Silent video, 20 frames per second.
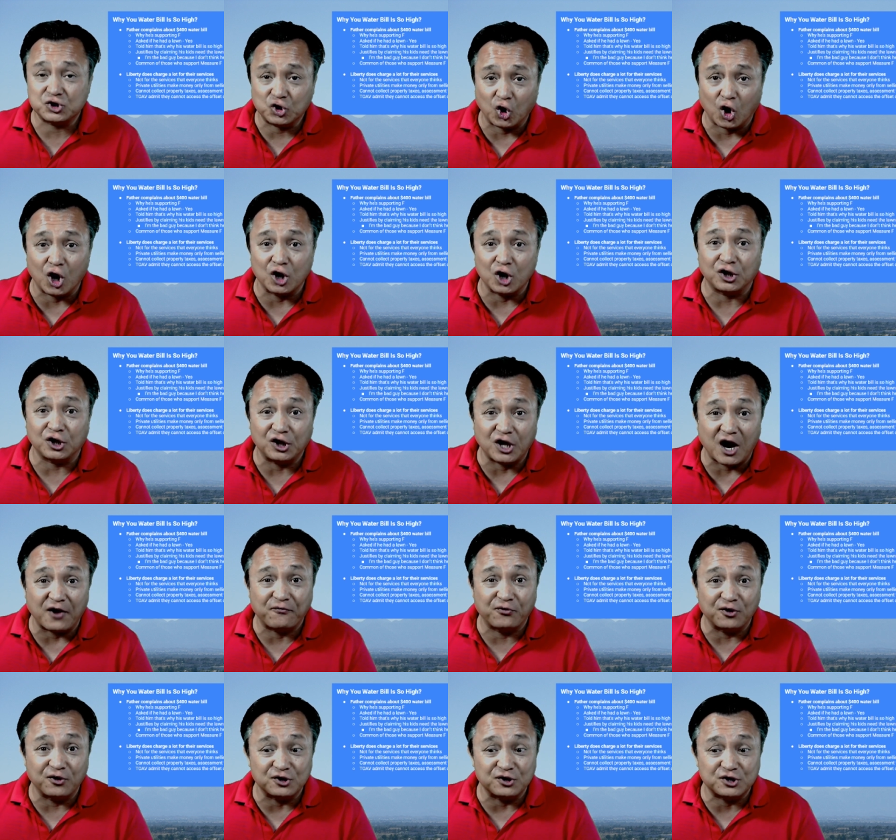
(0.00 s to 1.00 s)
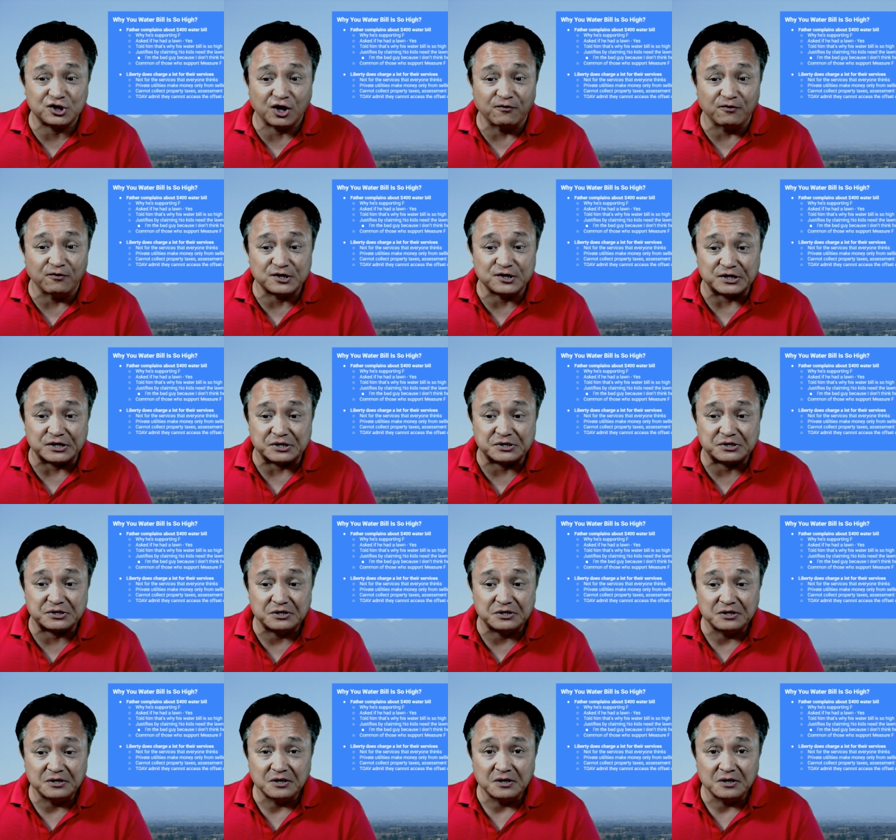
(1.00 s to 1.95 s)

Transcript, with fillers: charge a lot for their services,